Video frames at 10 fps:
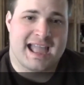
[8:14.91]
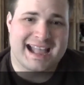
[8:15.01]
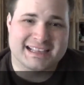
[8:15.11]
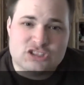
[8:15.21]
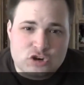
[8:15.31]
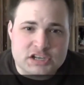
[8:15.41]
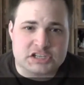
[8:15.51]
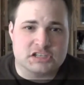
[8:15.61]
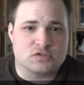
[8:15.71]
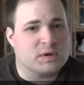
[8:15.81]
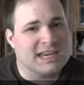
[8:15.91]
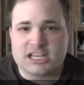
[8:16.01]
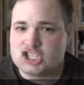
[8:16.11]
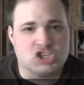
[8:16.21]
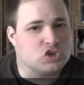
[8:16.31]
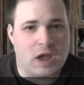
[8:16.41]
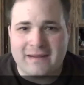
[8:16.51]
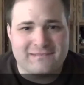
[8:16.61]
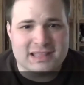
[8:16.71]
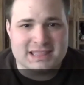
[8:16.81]
As Christians, we need to do
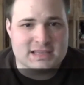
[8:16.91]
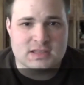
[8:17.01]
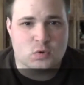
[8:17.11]
everything